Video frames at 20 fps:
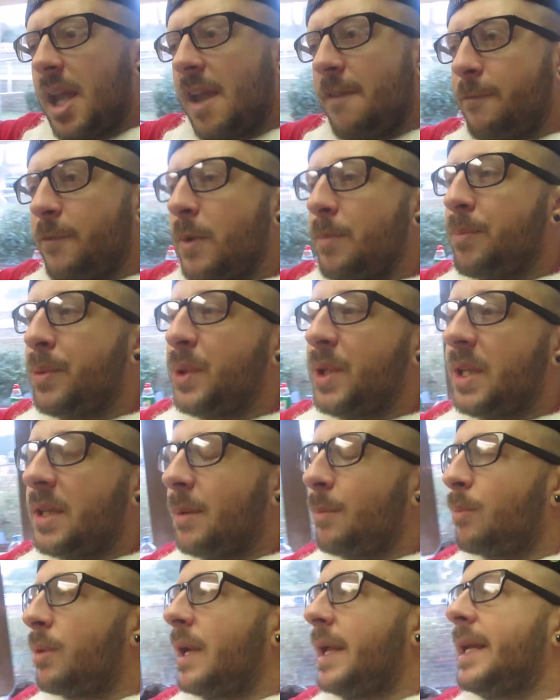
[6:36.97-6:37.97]
Everybody
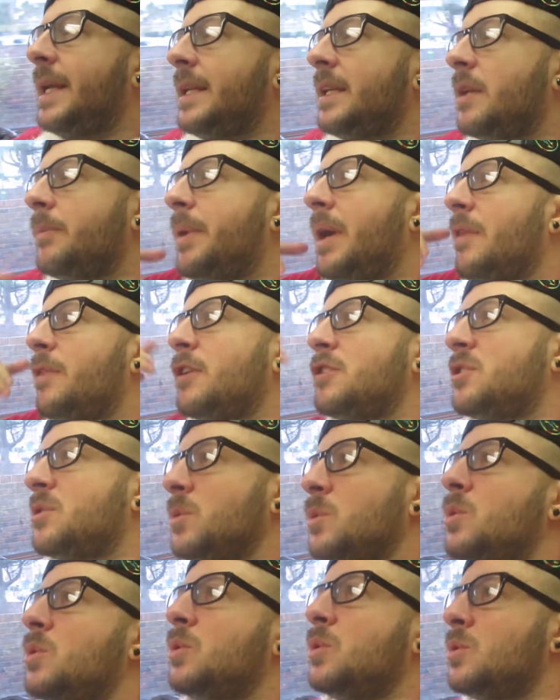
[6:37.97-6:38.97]
complained about the
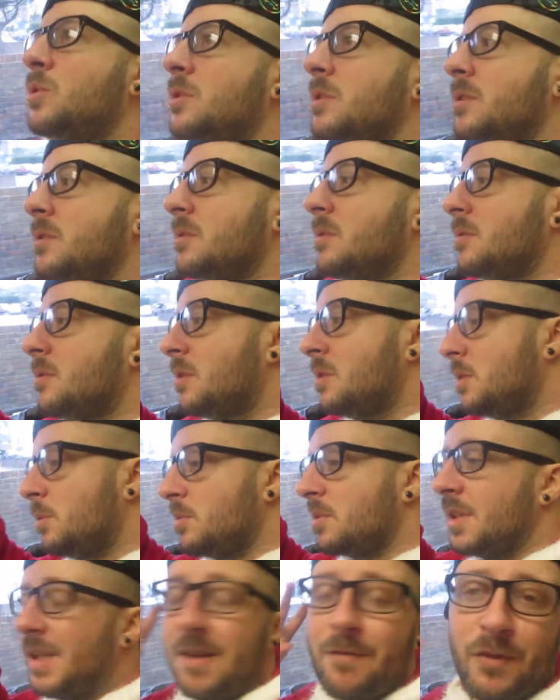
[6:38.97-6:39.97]
sword and because it
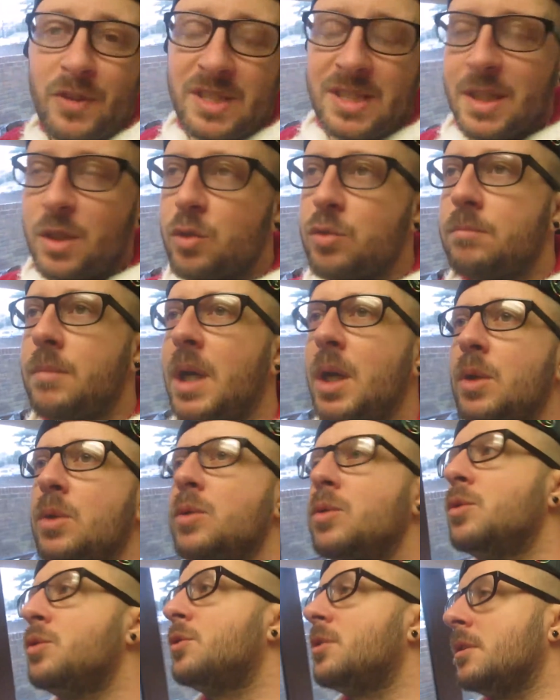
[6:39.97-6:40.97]
was in every single
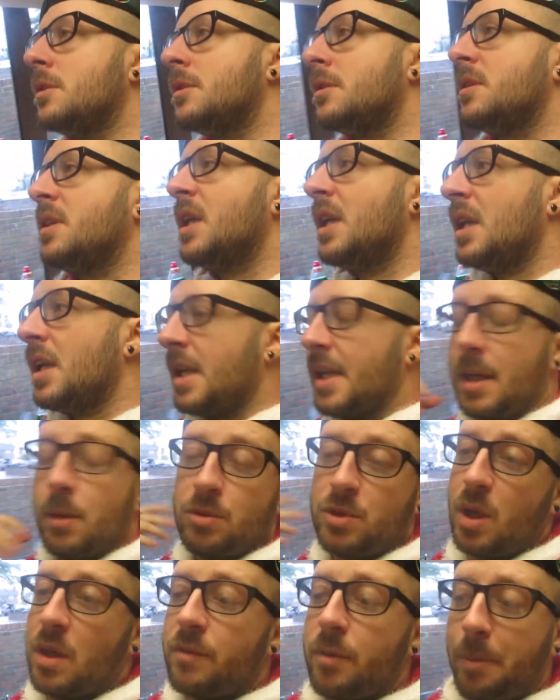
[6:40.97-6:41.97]
mode and it
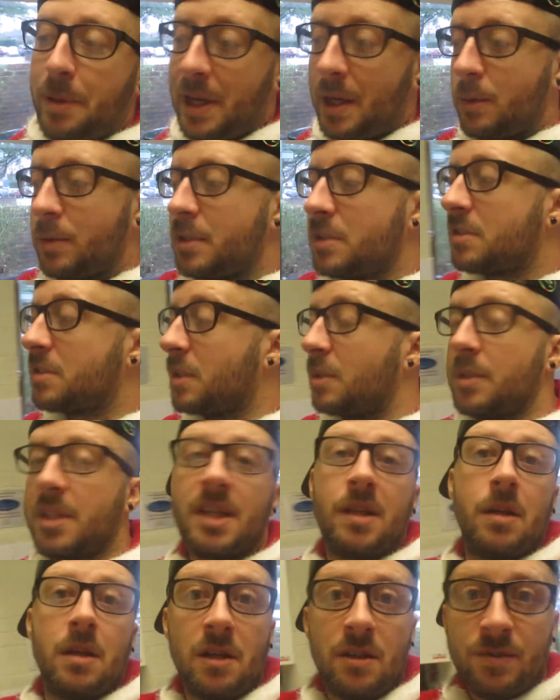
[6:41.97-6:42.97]
was overpowered so
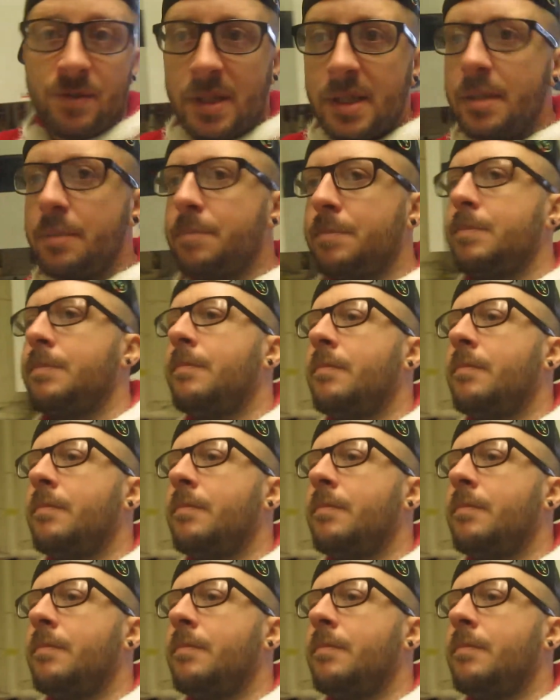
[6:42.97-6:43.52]
they nerfed it.